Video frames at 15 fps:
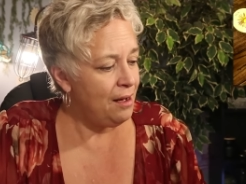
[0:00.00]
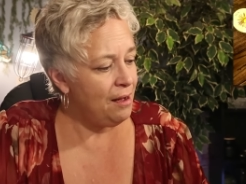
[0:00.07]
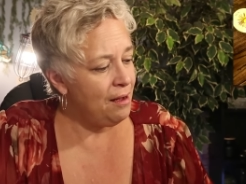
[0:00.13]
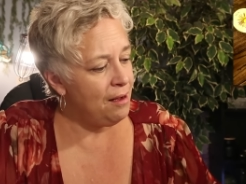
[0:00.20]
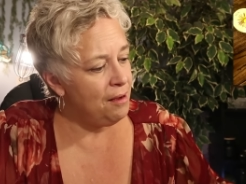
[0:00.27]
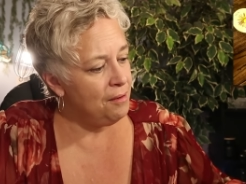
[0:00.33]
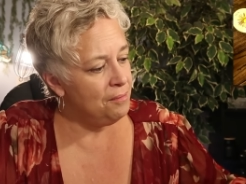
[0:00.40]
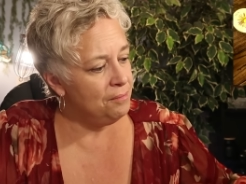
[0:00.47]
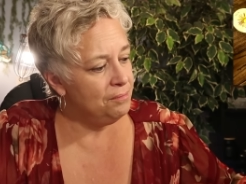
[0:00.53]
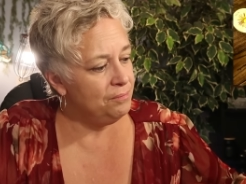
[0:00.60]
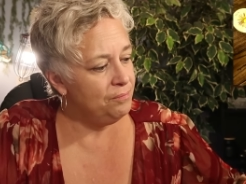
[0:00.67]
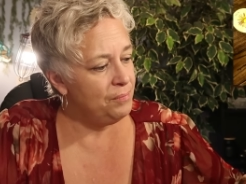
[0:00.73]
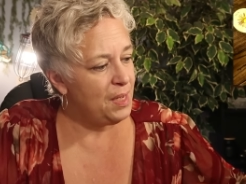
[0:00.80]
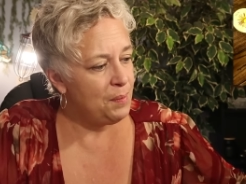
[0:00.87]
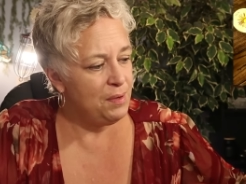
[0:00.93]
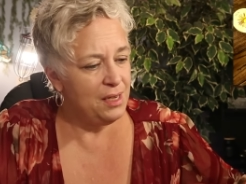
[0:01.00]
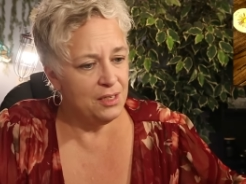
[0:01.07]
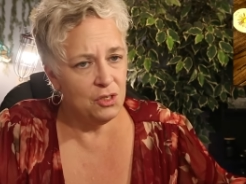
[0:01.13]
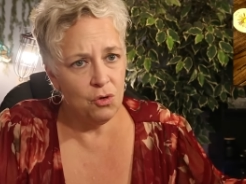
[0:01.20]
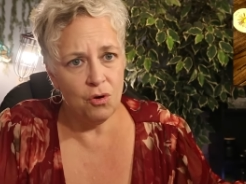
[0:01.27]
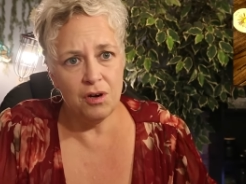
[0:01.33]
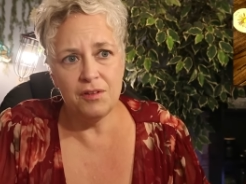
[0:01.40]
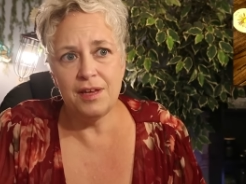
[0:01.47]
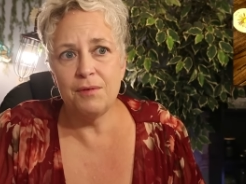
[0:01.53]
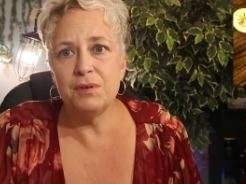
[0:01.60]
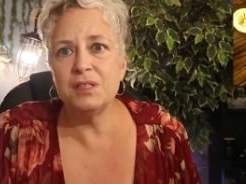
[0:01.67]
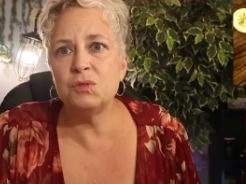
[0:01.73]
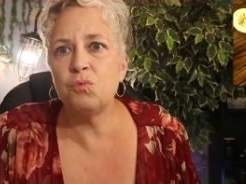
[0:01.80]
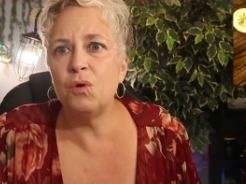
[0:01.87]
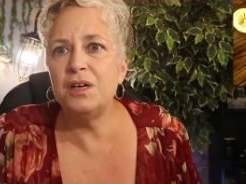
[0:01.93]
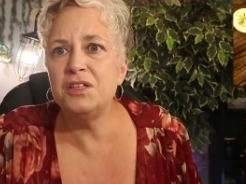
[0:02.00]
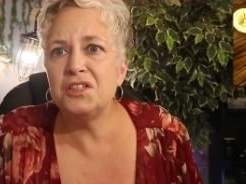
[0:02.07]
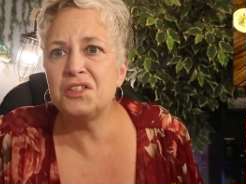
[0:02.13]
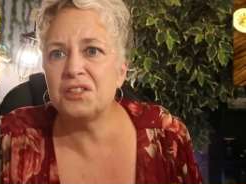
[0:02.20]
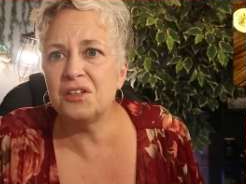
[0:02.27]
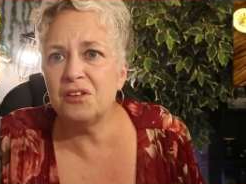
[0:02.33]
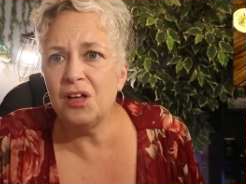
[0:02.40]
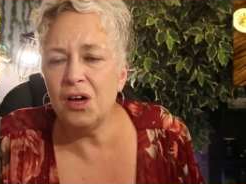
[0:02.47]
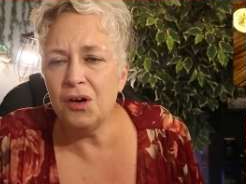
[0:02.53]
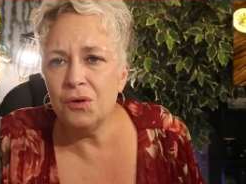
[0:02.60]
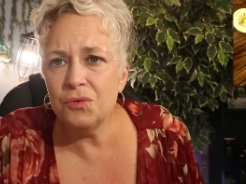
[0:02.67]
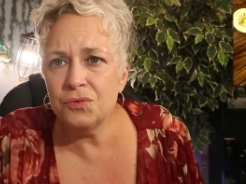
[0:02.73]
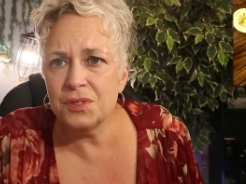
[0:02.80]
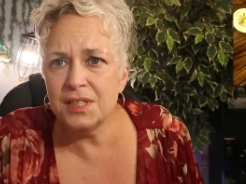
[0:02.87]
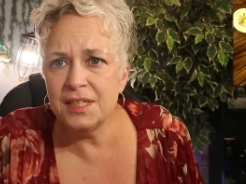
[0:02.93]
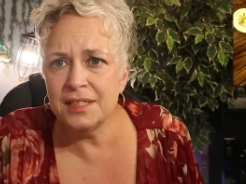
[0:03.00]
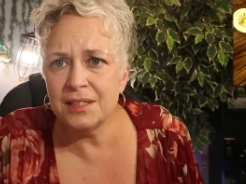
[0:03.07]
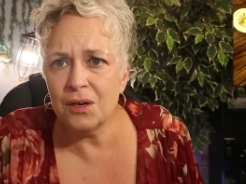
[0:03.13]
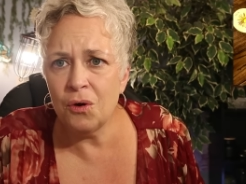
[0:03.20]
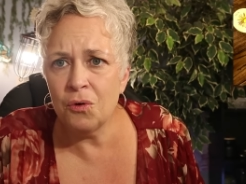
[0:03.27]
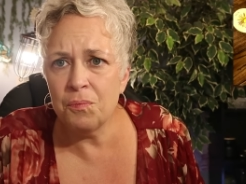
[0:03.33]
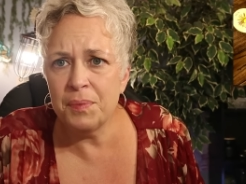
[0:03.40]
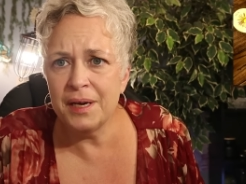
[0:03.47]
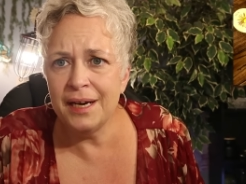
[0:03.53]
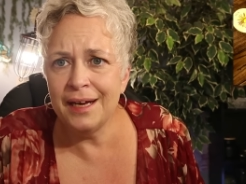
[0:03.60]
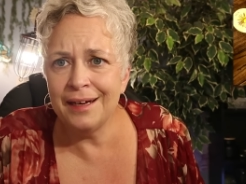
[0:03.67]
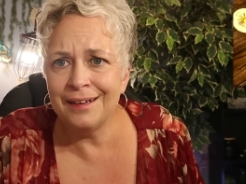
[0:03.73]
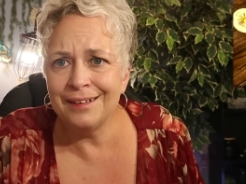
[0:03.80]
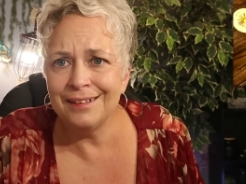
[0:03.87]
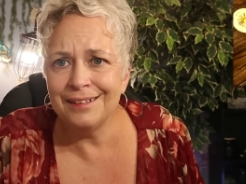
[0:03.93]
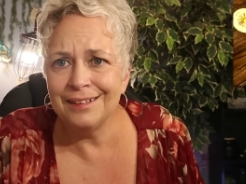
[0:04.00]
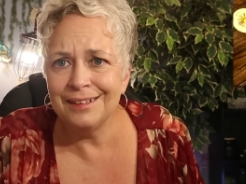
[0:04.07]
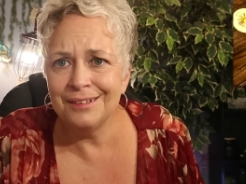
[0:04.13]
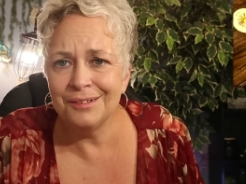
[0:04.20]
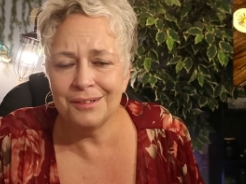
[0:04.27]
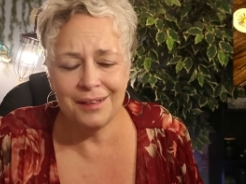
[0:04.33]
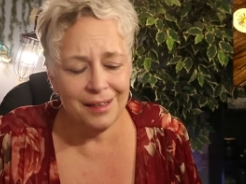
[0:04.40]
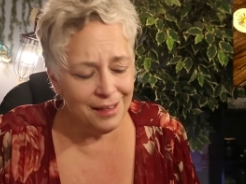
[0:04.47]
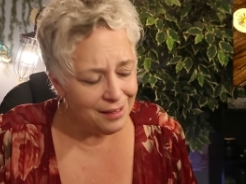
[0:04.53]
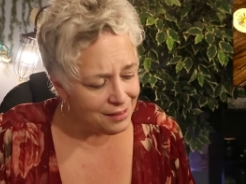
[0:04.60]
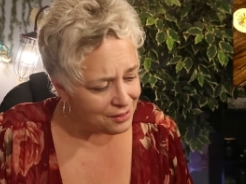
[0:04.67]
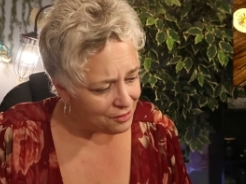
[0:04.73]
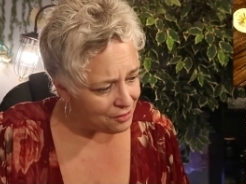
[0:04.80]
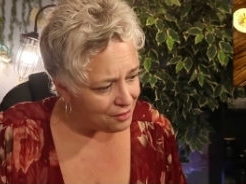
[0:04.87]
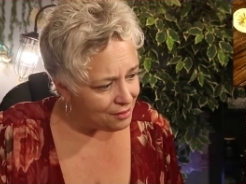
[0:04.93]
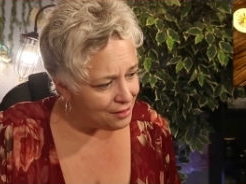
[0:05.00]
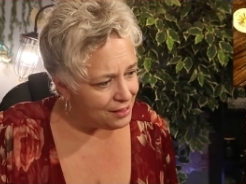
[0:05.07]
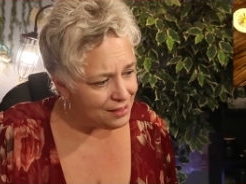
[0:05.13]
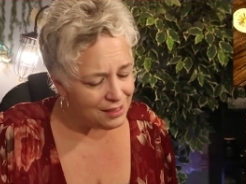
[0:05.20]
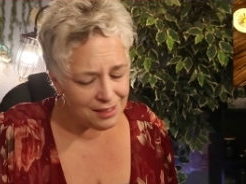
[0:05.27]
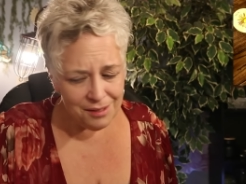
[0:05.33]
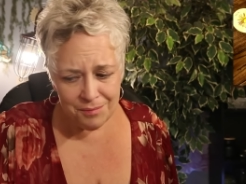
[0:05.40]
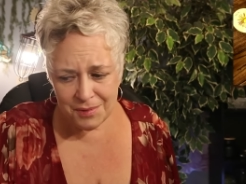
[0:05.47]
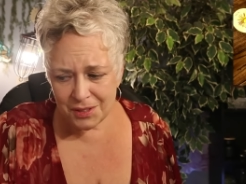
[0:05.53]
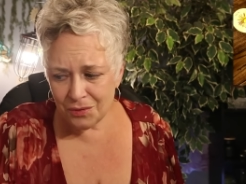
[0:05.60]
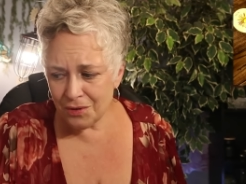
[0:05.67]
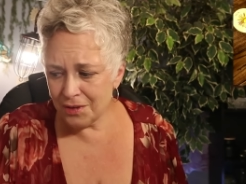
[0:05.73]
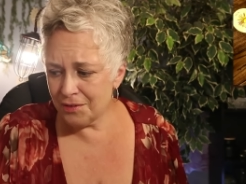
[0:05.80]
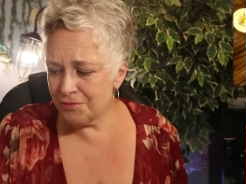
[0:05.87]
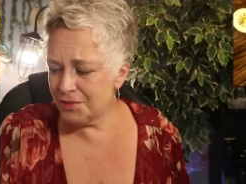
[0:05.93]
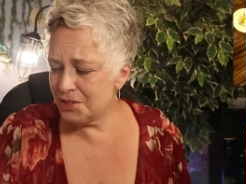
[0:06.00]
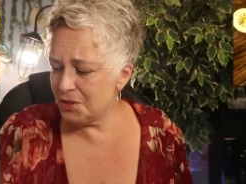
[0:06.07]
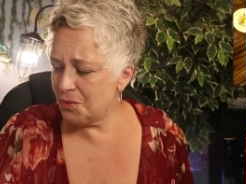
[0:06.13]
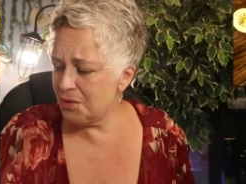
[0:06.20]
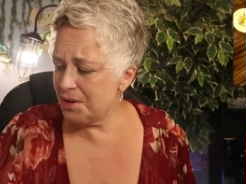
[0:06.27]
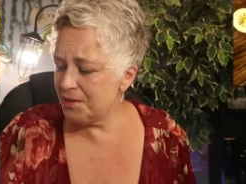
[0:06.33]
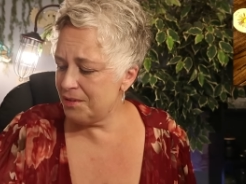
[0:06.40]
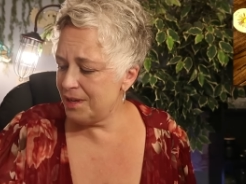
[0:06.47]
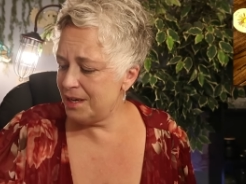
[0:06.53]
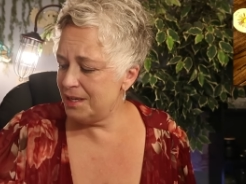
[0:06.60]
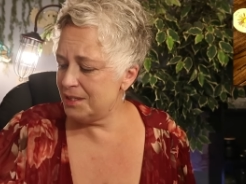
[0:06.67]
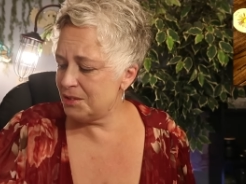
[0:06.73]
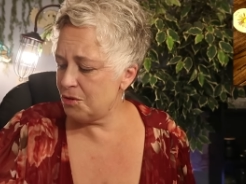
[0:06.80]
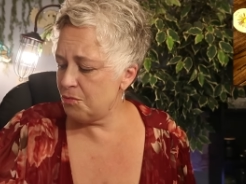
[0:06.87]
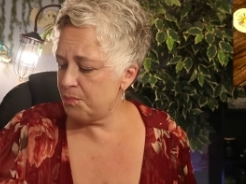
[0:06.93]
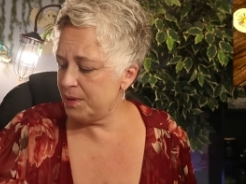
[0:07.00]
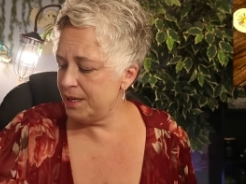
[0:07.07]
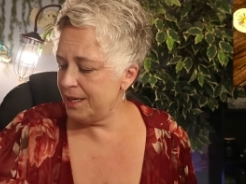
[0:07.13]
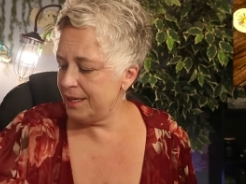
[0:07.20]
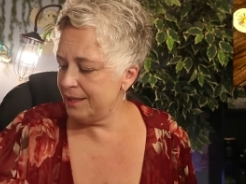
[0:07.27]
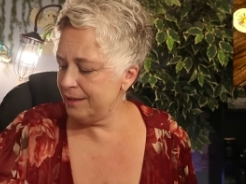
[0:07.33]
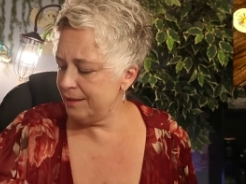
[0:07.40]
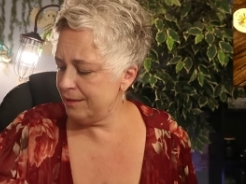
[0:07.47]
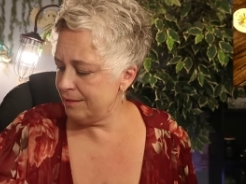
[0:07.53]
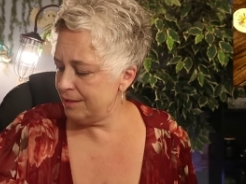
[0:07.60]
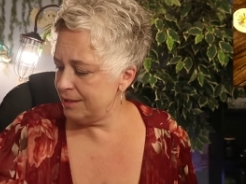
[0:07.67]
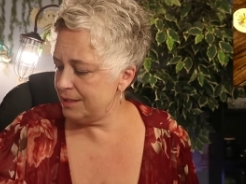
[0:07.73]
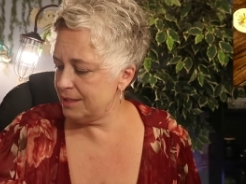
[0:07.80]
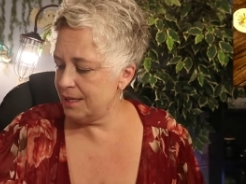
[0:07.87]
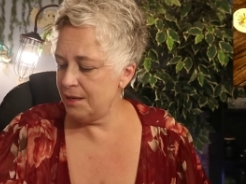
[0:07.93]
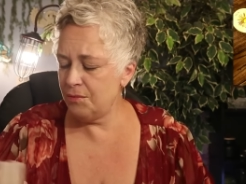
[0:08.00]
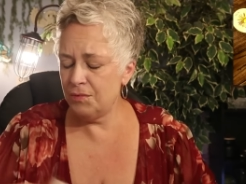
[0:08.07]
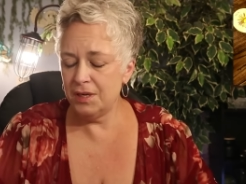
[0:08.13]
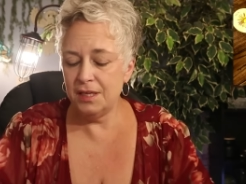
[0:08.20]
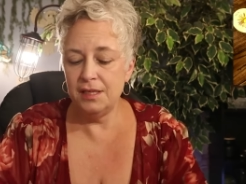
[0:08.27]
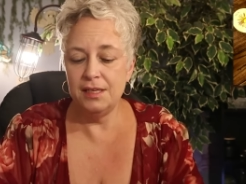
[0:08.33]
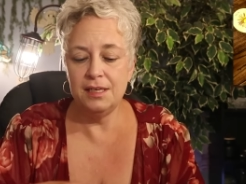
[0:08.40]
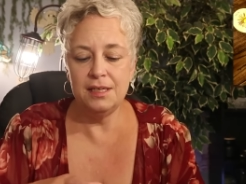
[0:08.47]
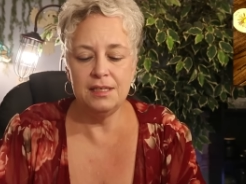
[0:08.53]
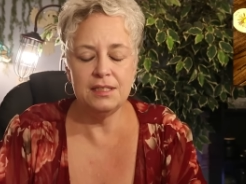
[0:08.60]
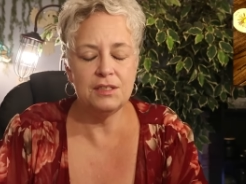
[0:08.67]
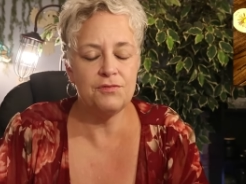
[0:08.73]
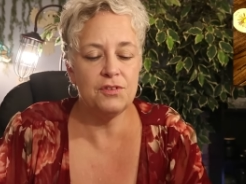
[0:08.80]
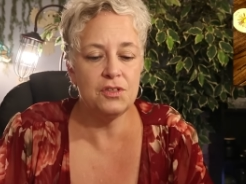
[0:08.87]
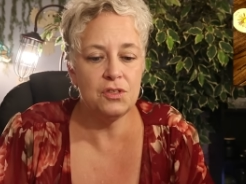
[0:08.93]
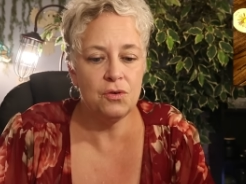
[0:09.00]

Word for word: Um, maybe a door that was once closed is opening. Okay, so there is some sort of door that is opening. Let's get one of these for